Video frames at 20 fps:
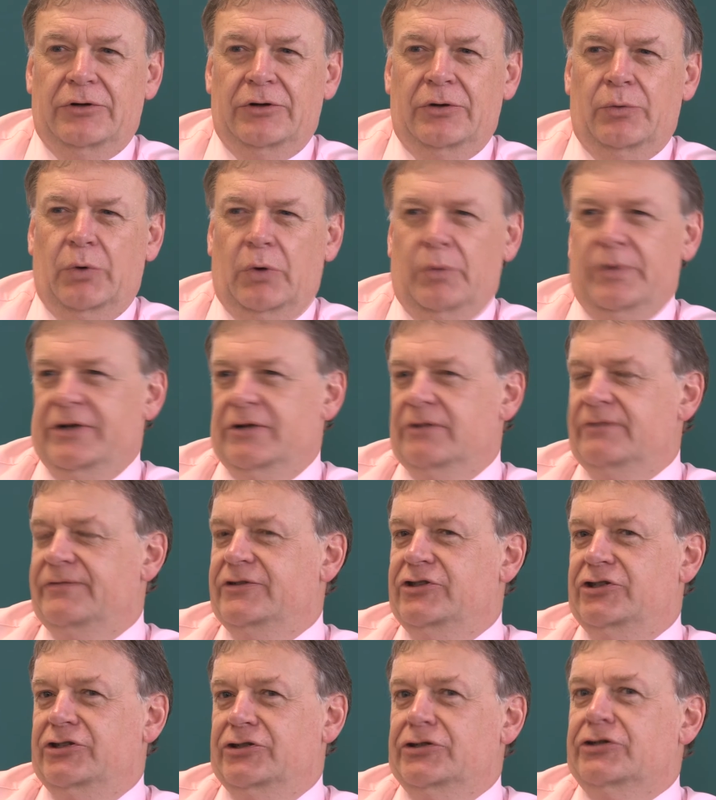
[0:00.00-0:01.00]
What we know
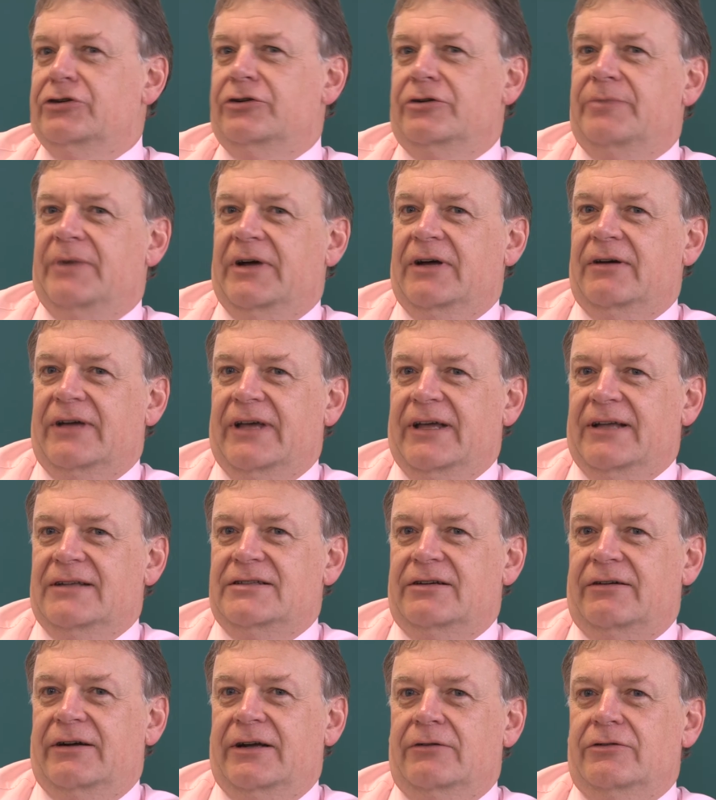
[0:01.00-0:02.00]
for sure about
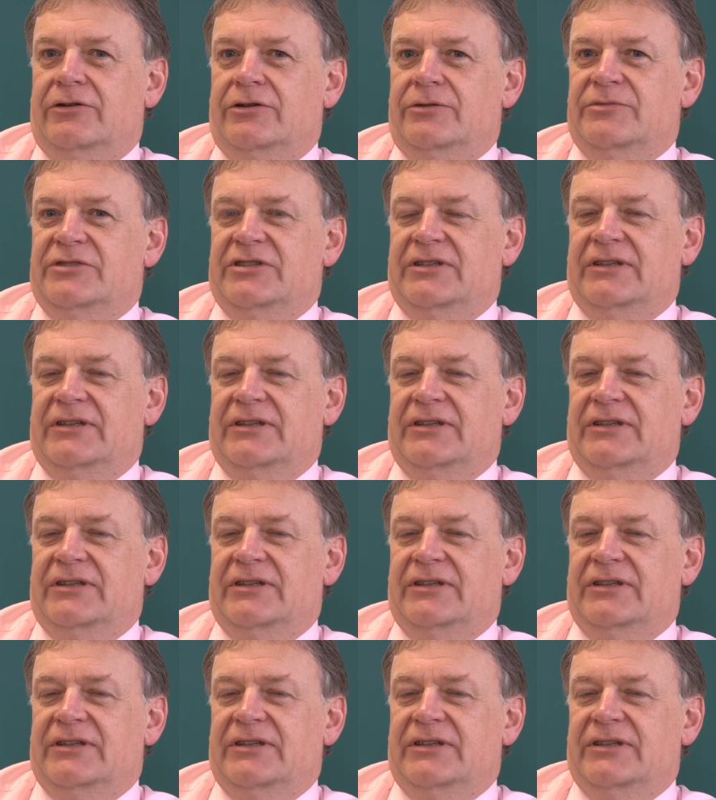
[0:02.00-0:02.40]
cancer outcomes